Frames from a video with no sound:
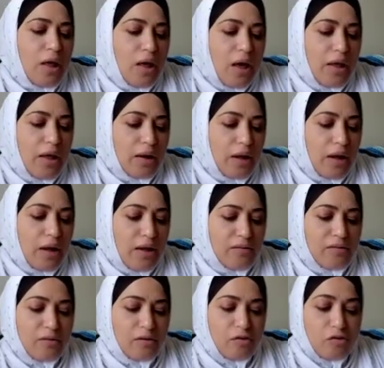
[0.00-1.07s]
and i
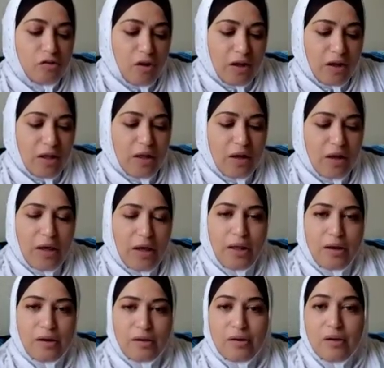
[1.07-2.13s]
had to check in
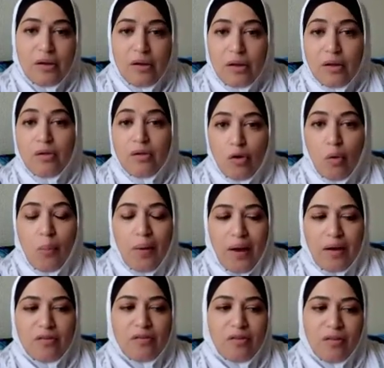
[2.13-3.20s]
and go
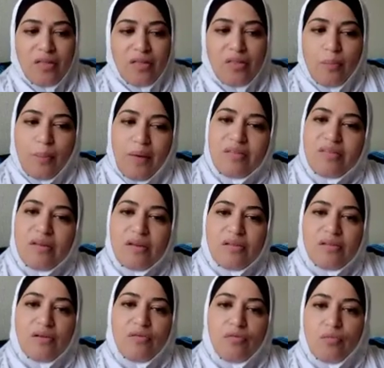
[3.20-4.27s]
back to like the
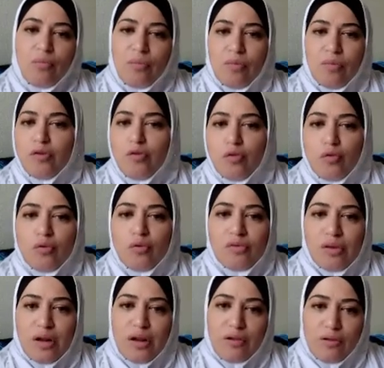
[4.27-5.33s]
basics of the tools
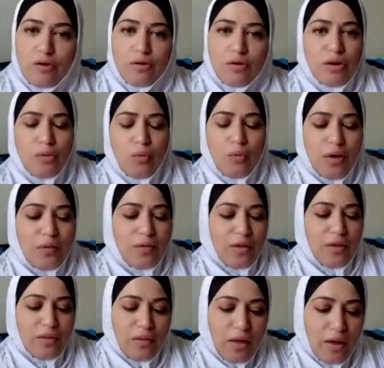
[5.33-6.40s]
that i learned in
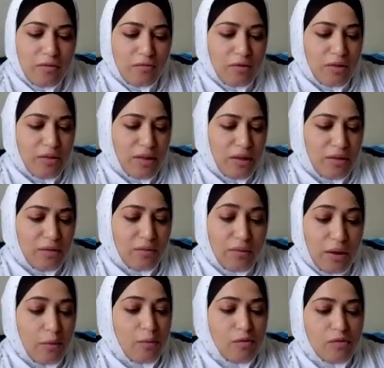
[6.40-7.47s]
wildly alive and that
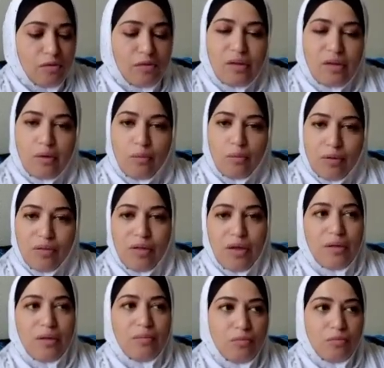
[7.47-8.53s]
that was just like really